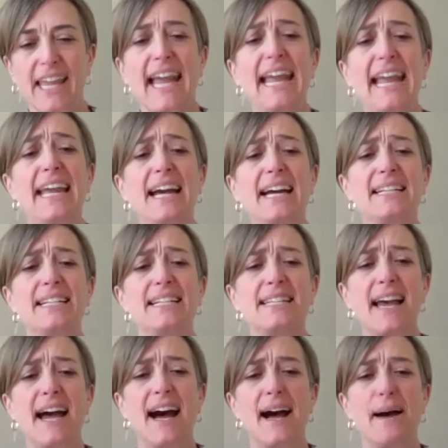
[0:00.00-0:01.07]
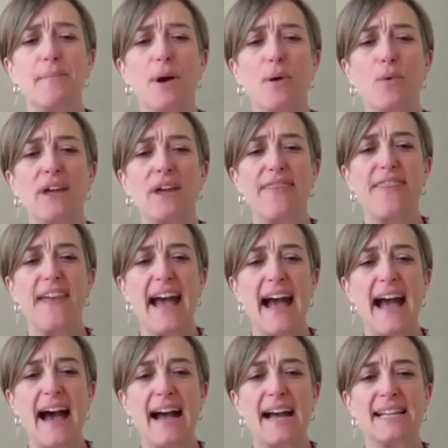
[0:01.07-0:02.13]
And with
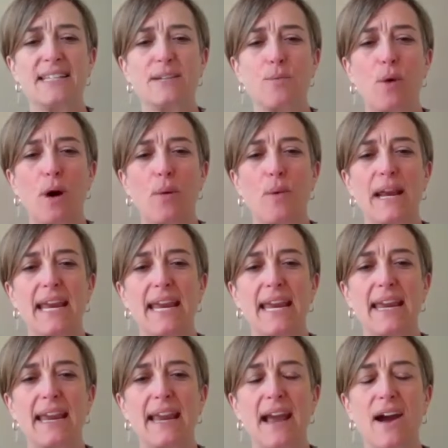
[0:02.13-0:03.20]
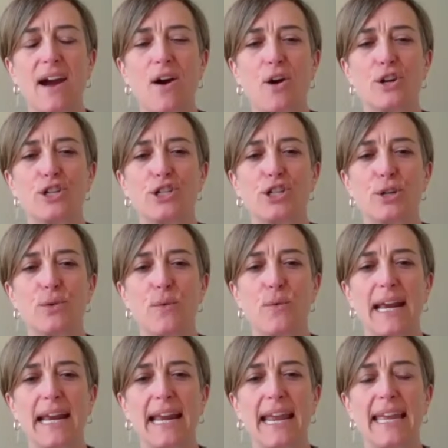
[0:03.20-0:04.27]
that, what we are
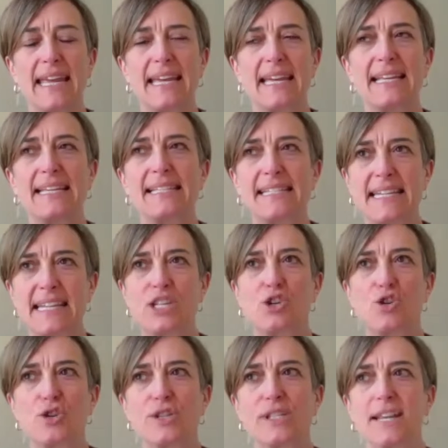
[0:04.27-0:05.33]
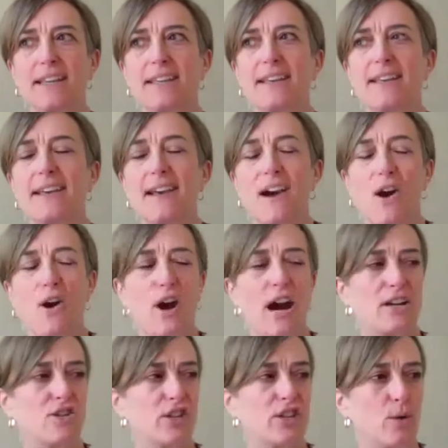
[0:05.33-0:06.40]
doing is teachers are
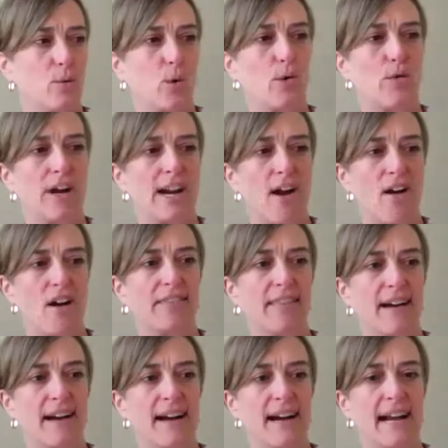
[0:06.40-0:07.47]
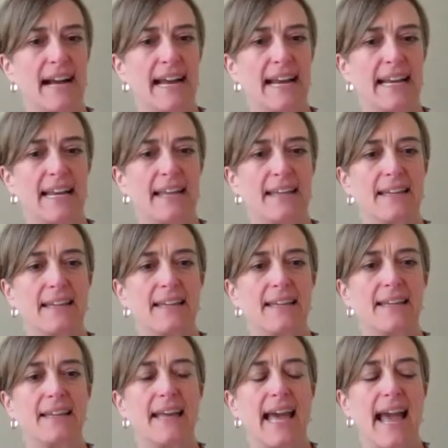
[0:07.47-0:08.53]
actually ordering online,
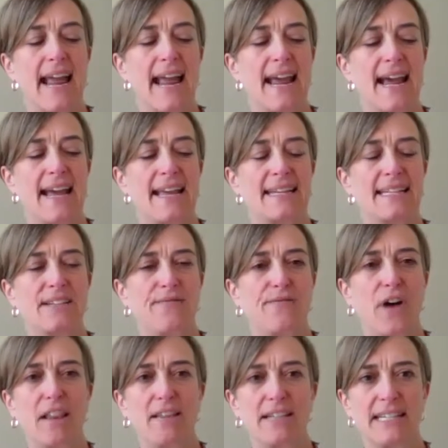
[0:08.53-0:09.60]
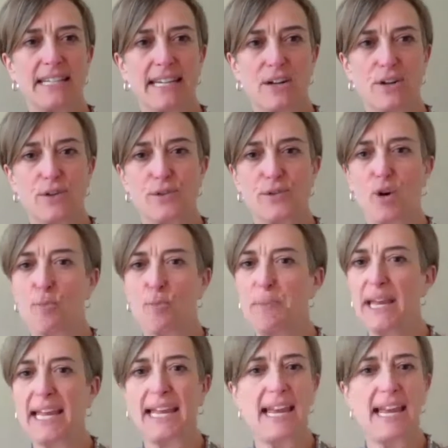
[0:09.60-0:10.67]
and volunteers are
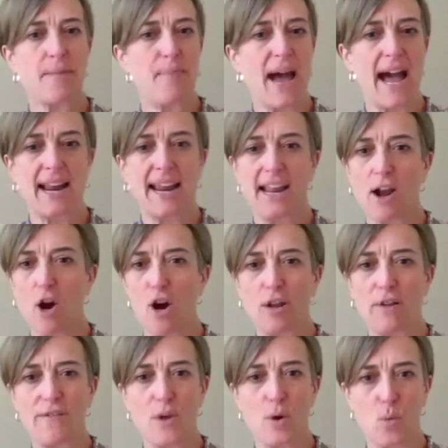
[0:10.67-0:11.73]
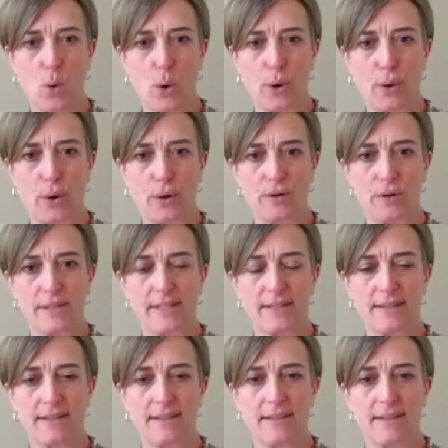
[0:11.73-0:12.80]
picking and packing all of the orders.